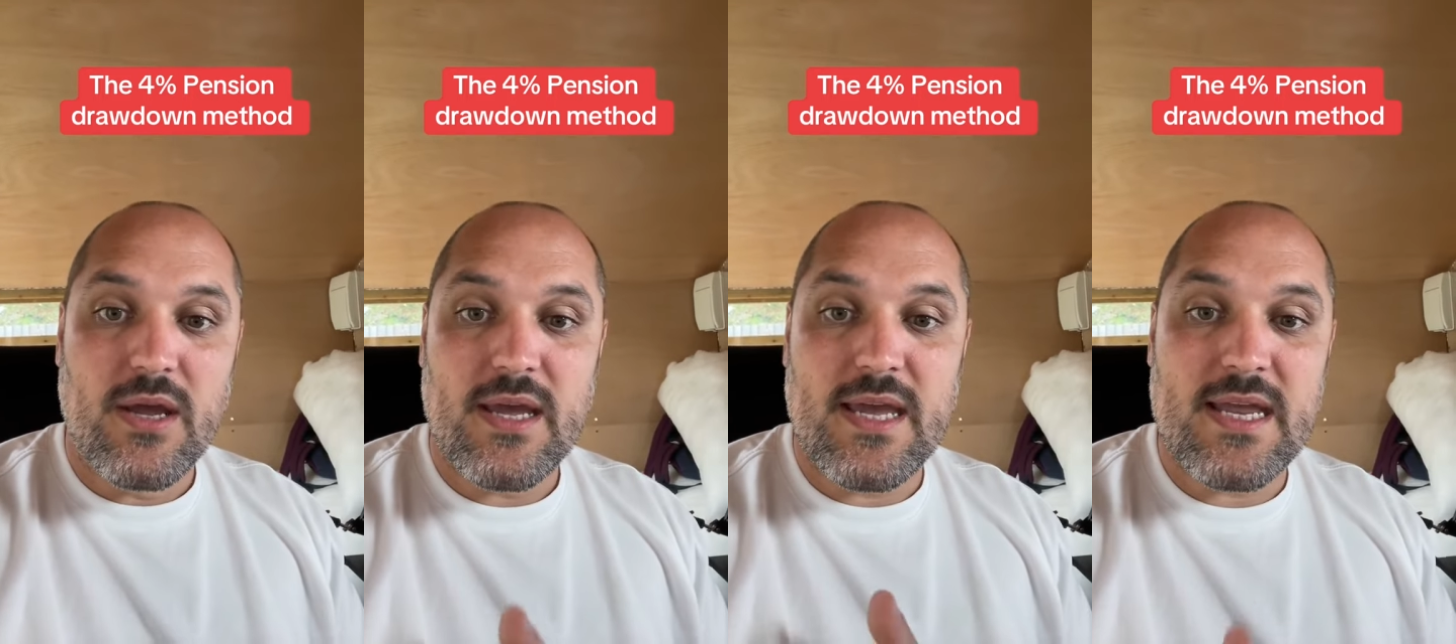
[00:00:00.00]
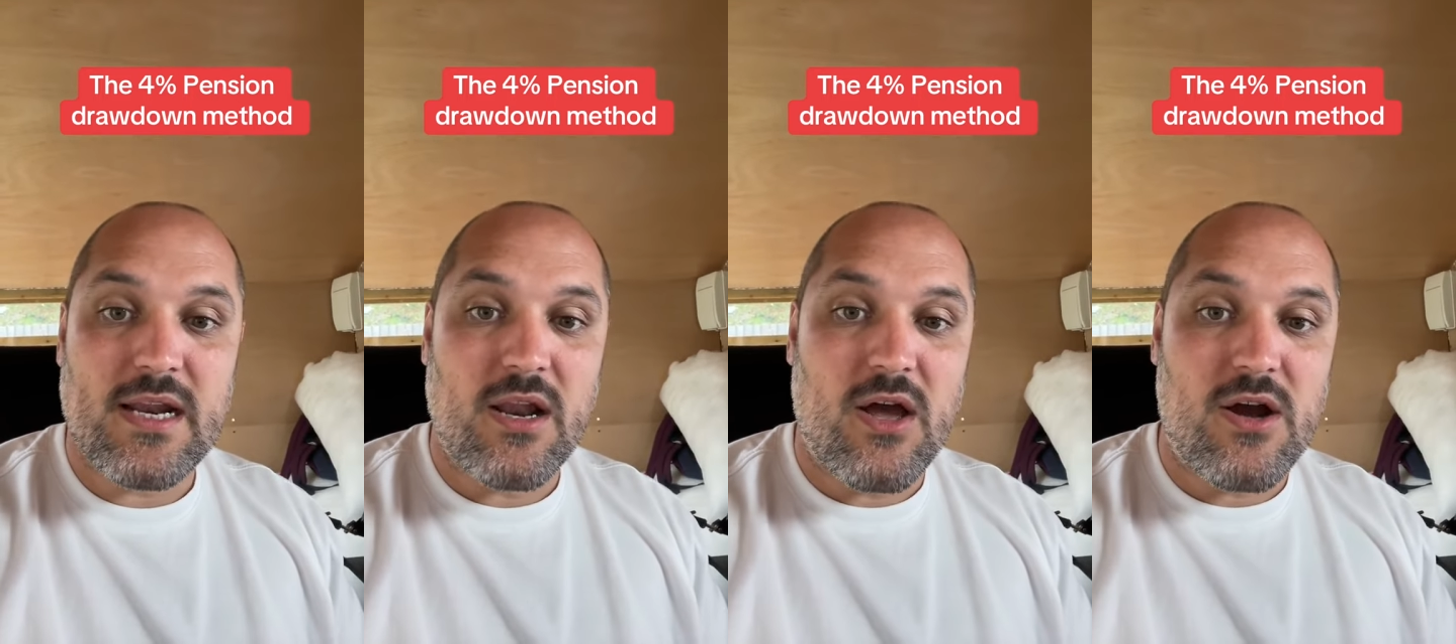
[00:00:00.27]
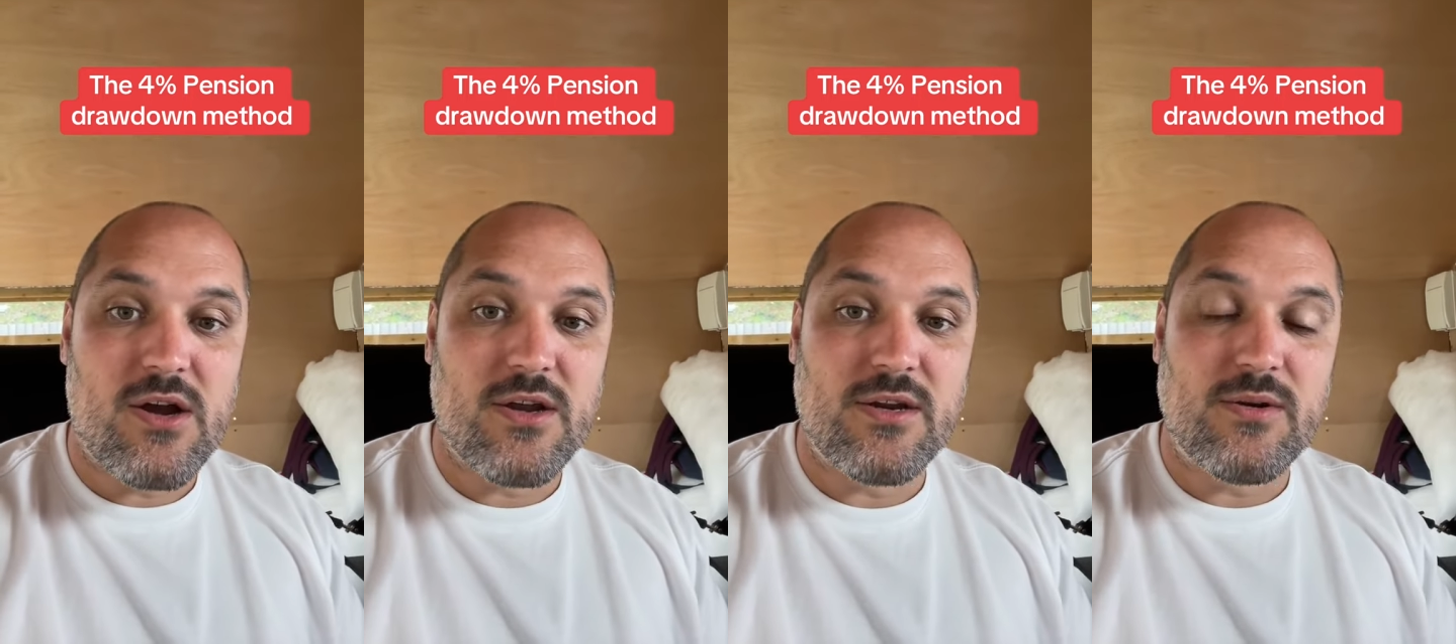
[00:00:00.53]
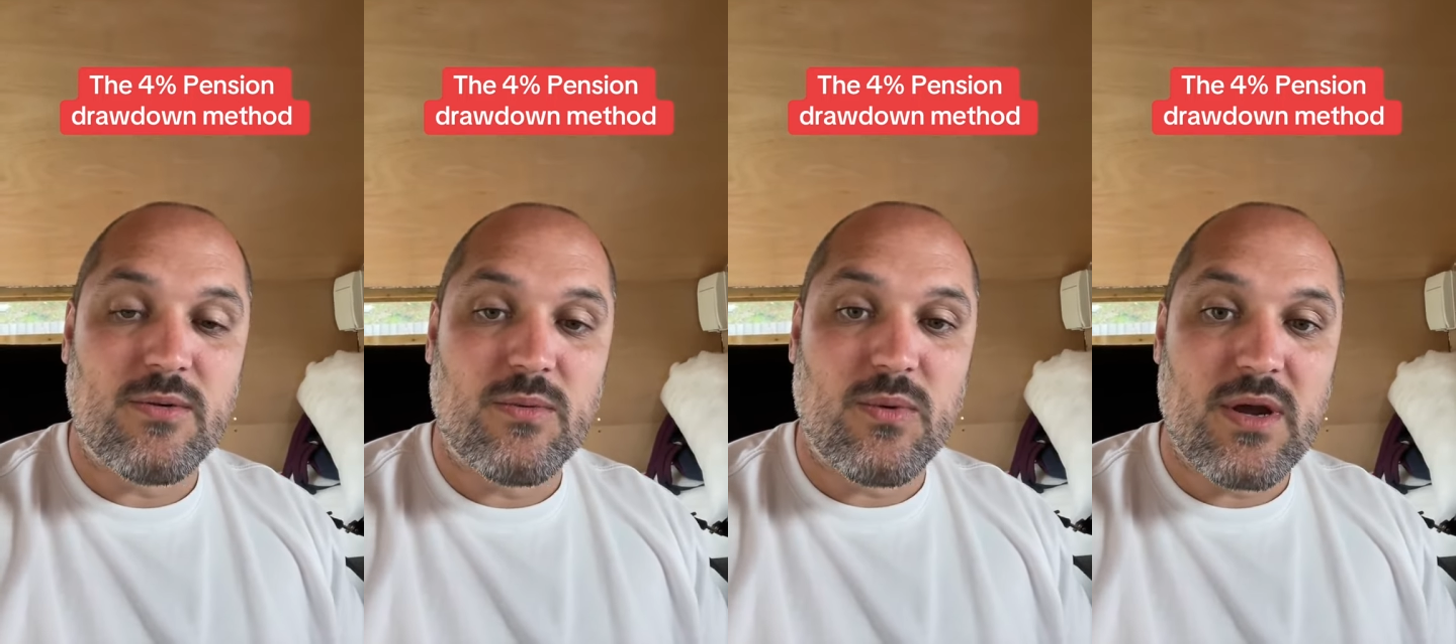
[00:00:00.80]
in
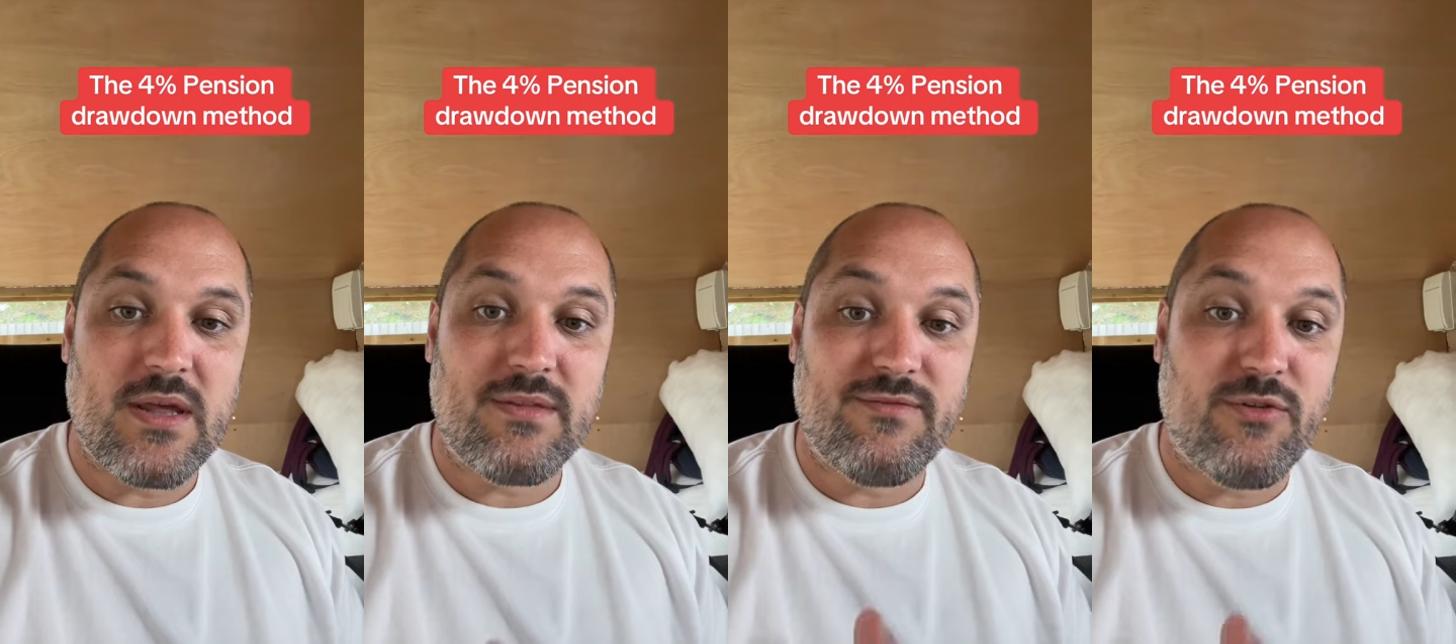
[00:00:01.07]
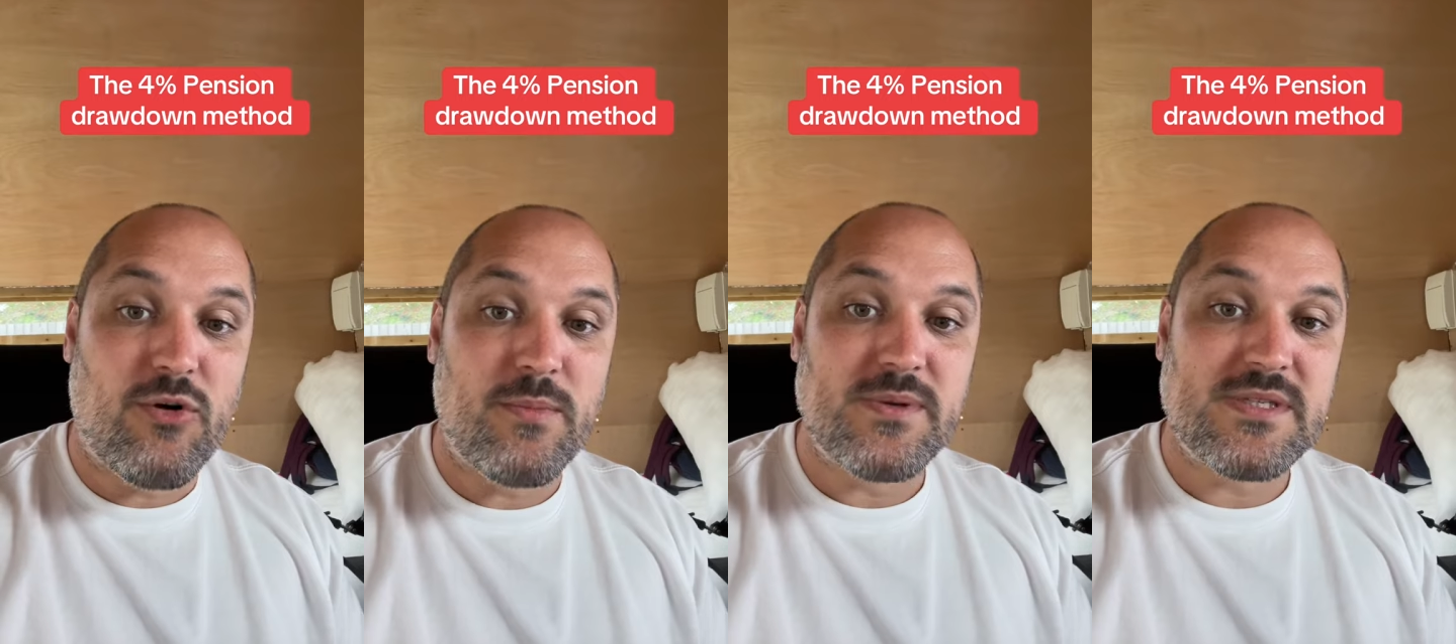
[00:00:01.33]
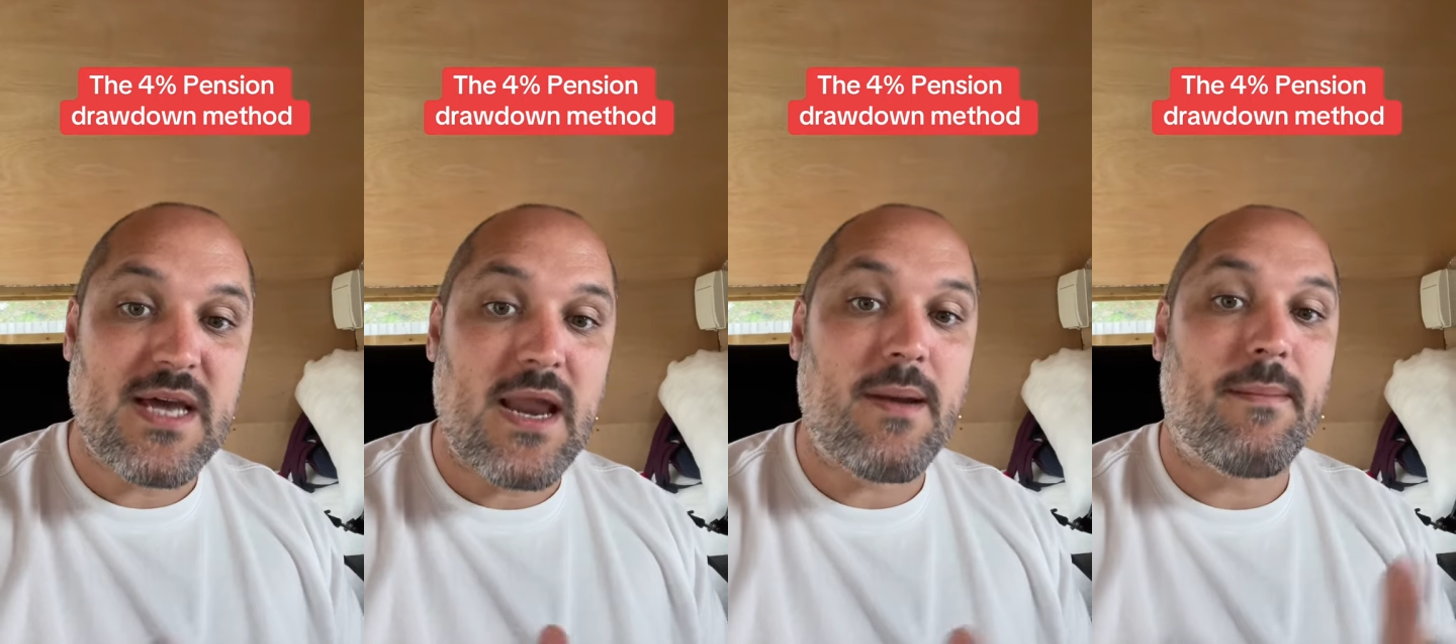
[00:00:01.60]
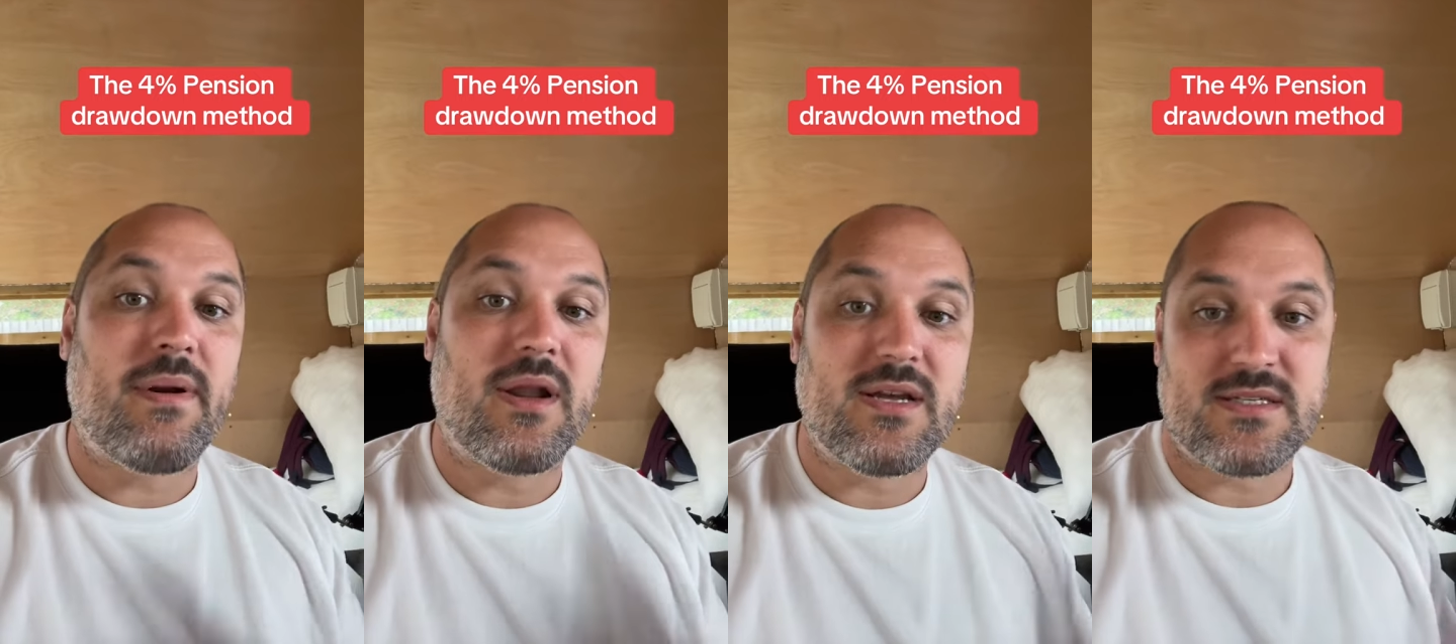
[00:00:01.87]
line with 4%
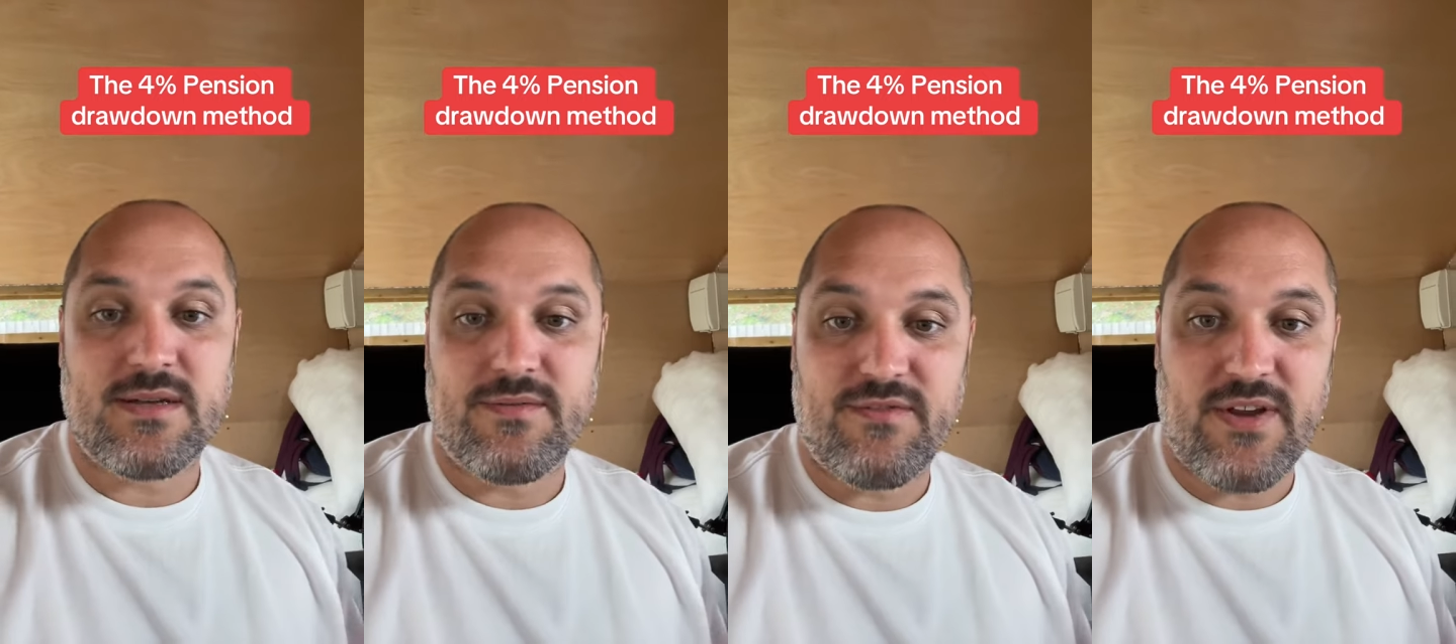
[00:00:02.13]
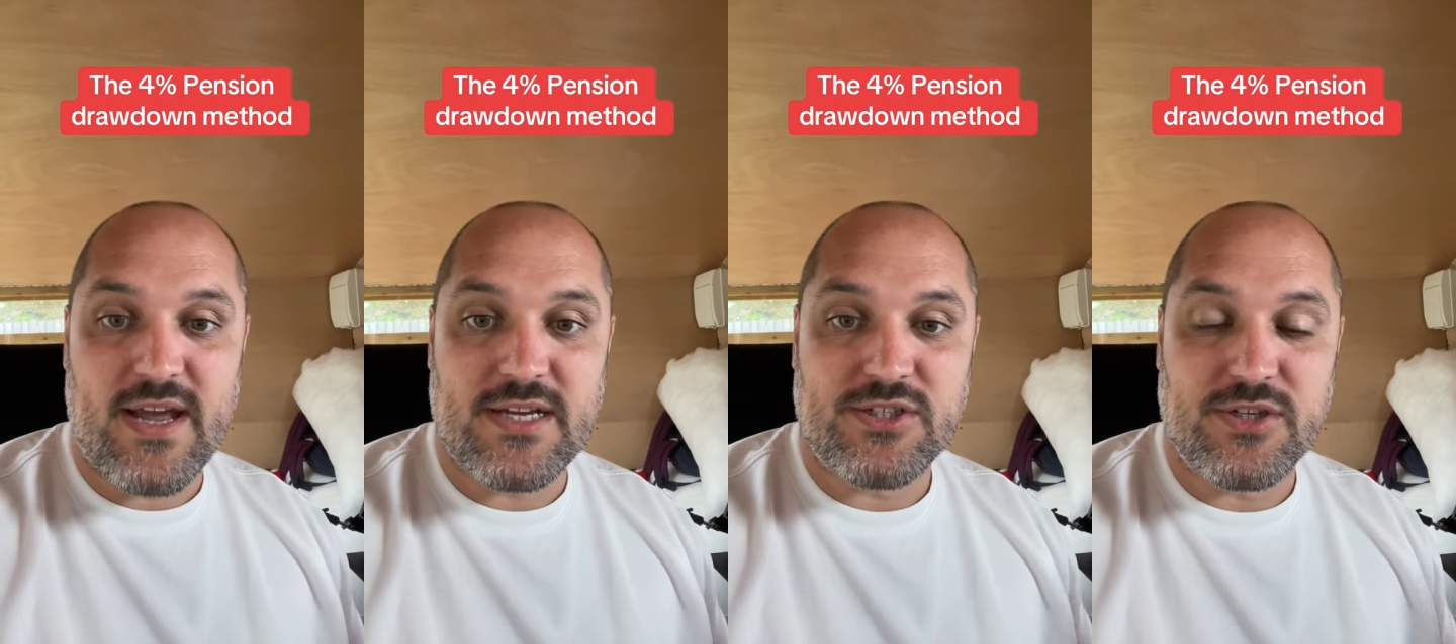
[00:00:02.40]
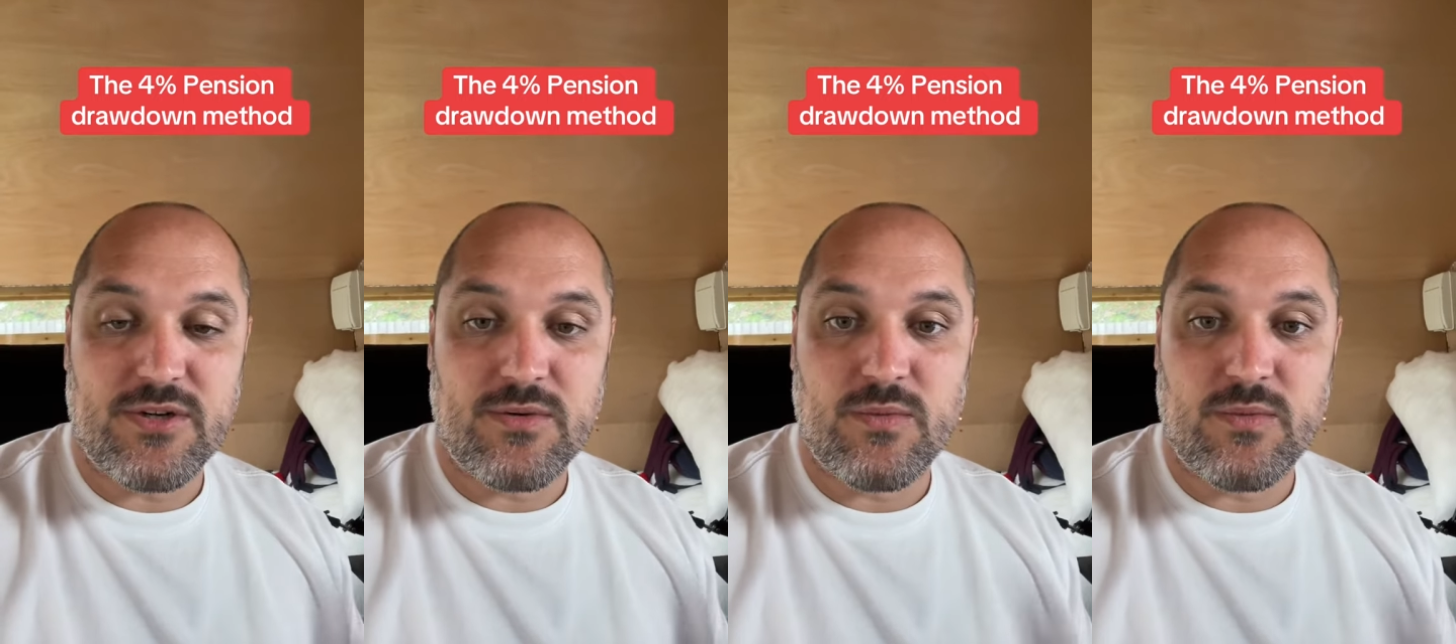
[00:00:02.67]
plus inflation,